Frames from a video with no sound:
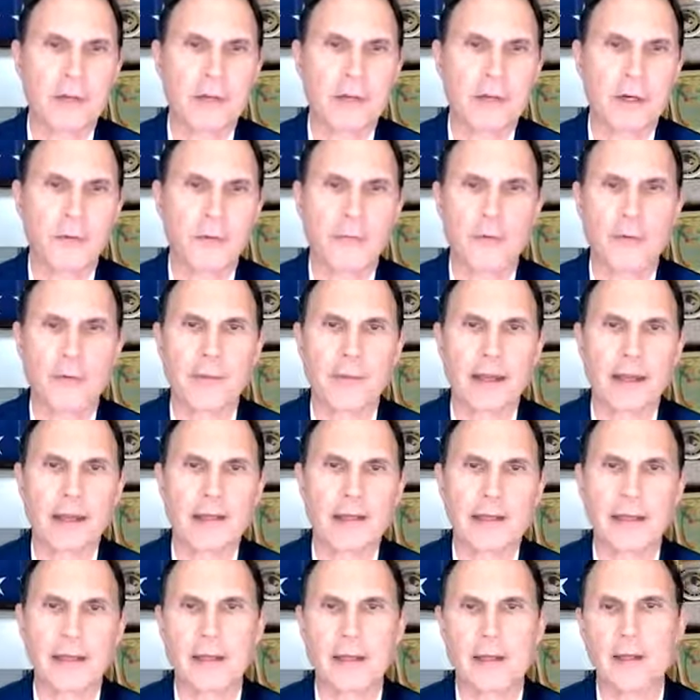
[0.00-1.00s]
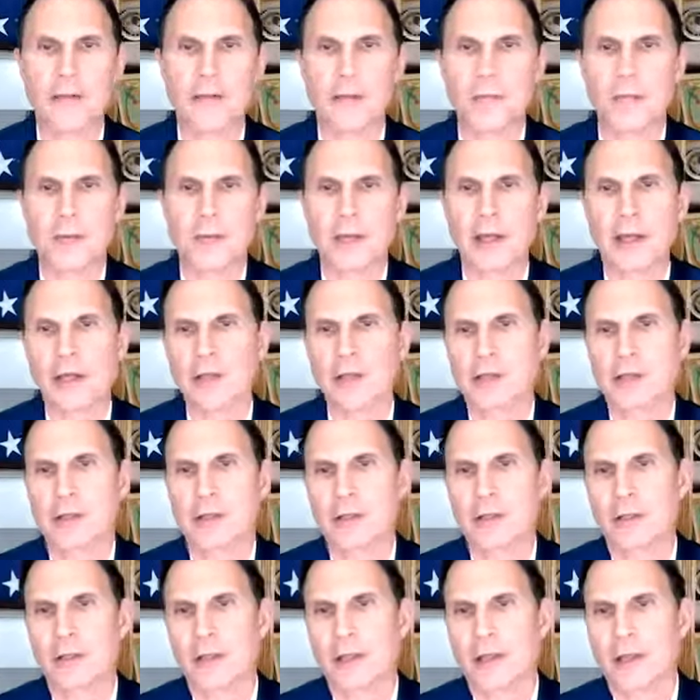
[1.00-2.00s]
go from idea to
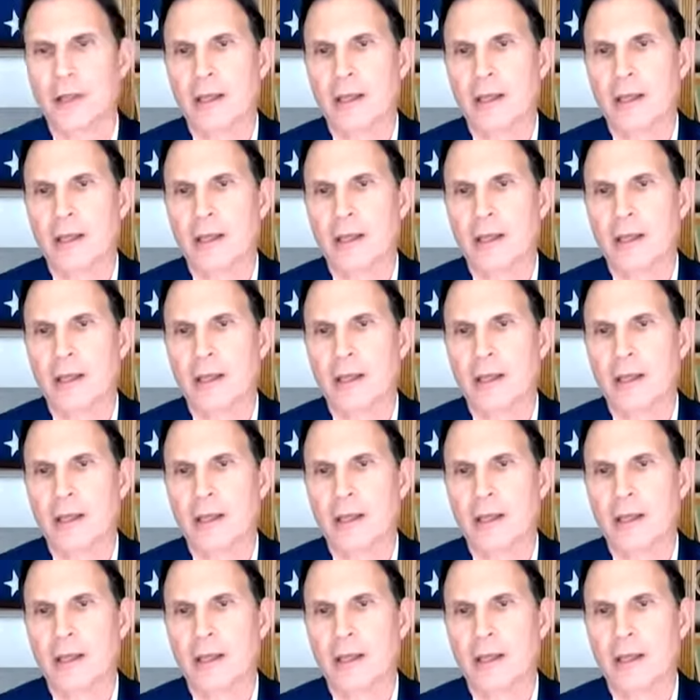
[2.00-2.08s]
production